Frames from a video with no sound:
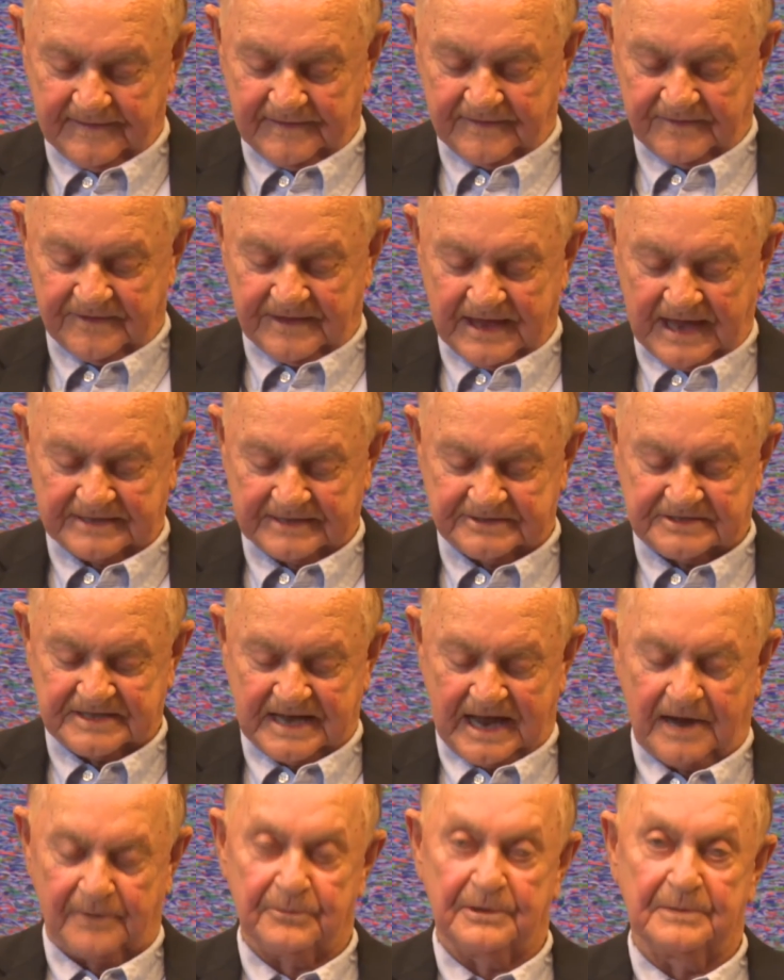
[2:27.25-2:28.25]
That's
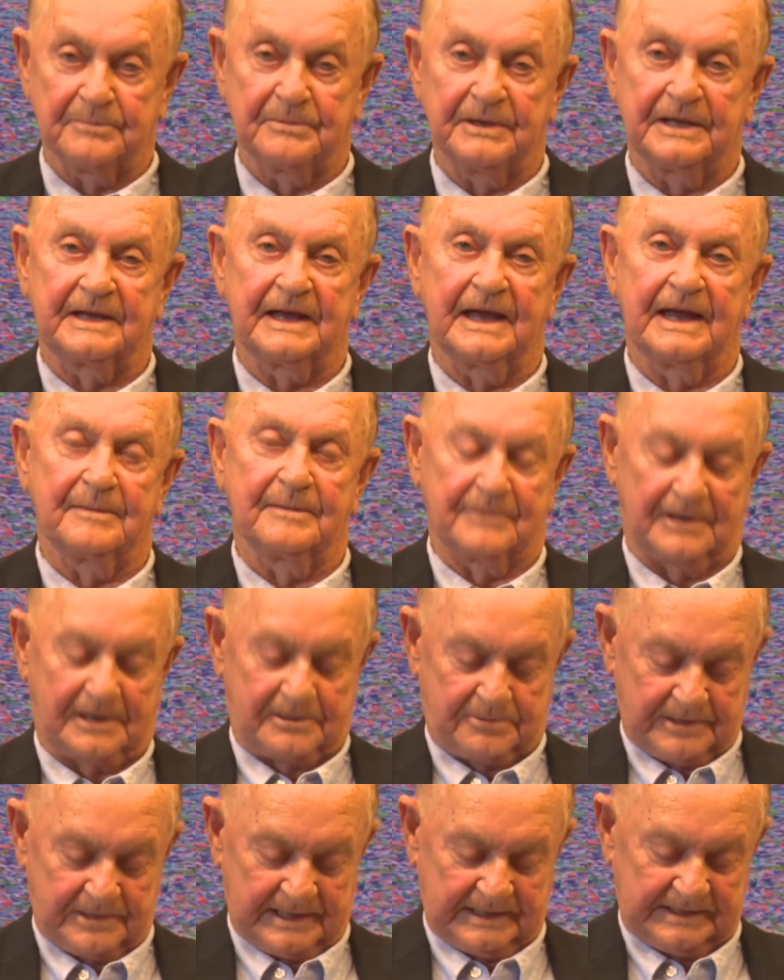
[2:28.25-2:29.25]
how we became
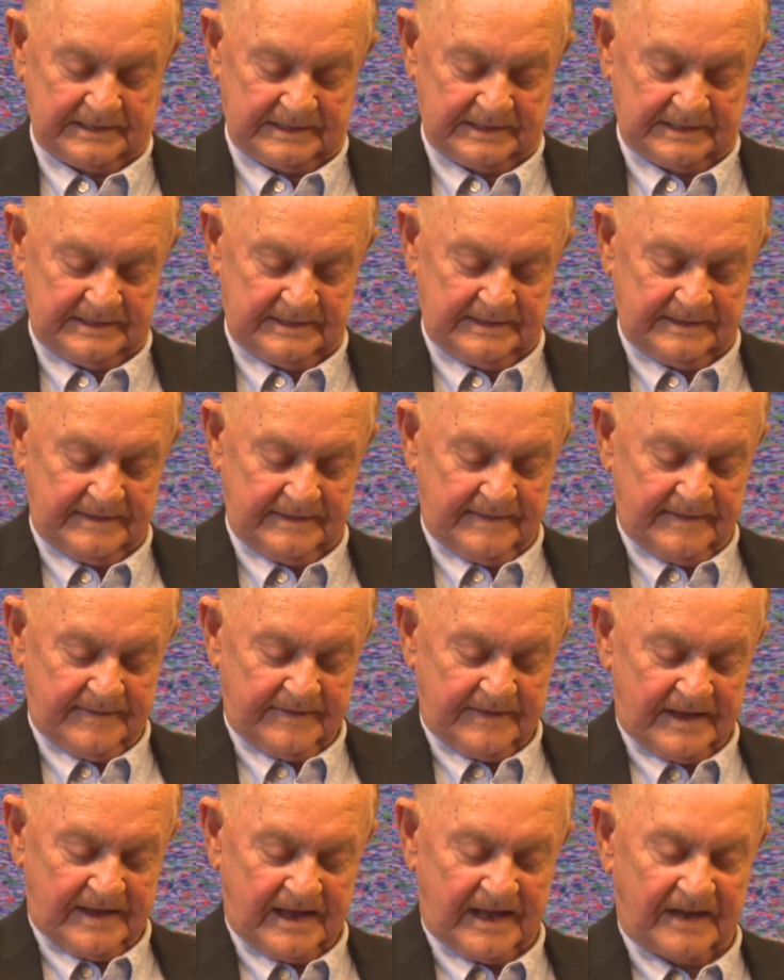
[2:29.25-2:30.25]
acquainted
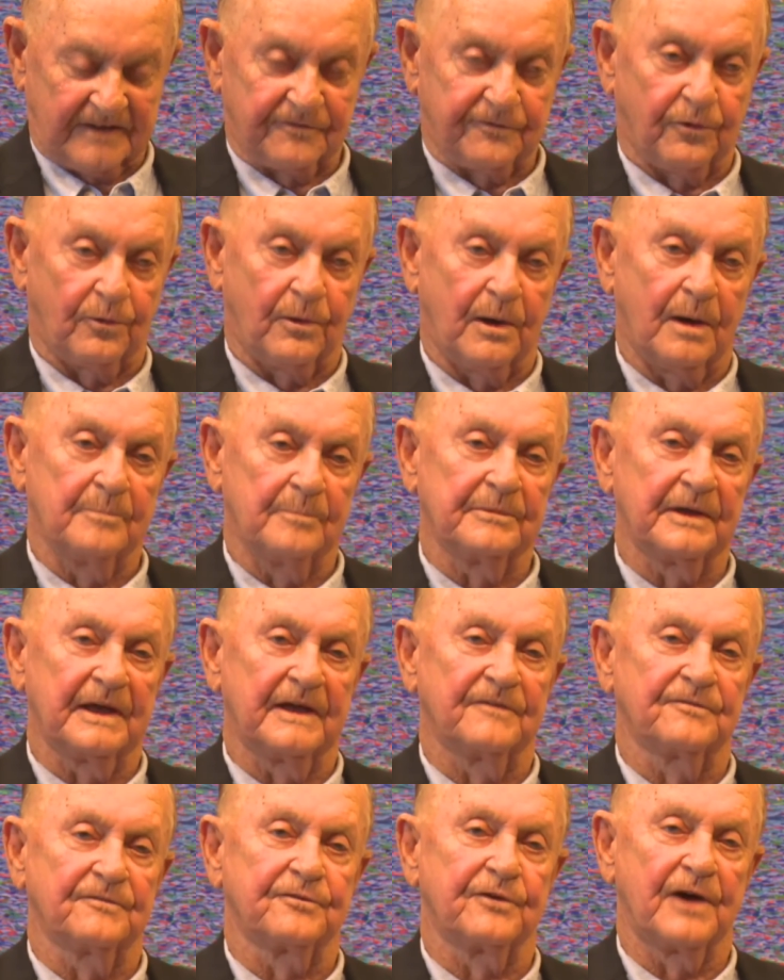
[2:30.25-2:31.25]
and formed a
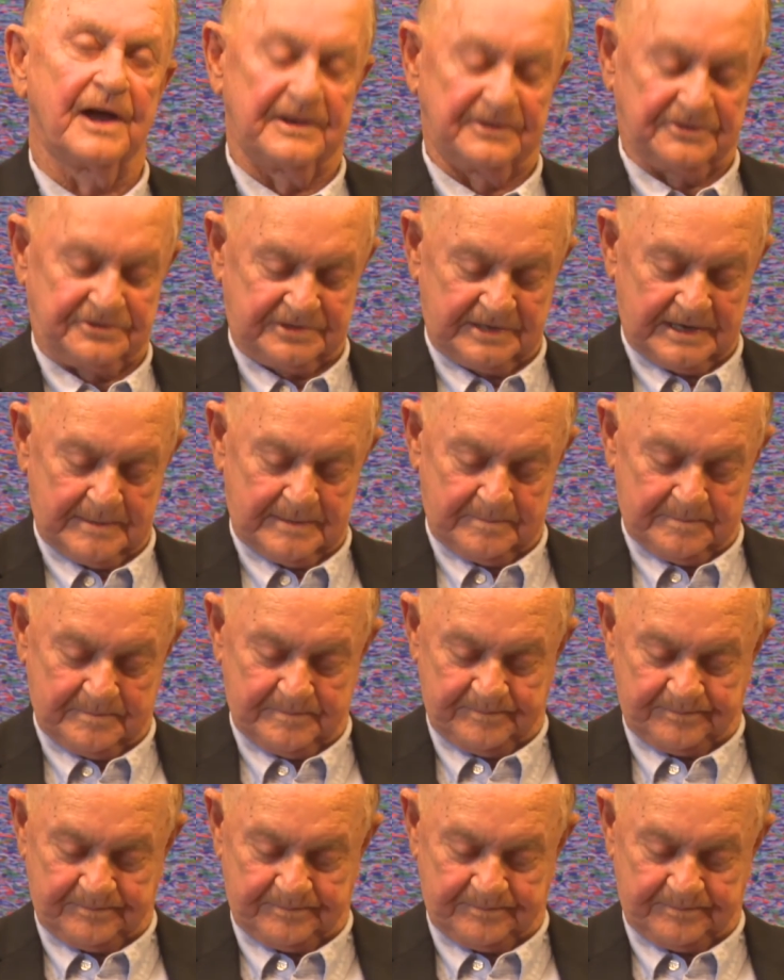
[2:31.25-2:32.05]
friendship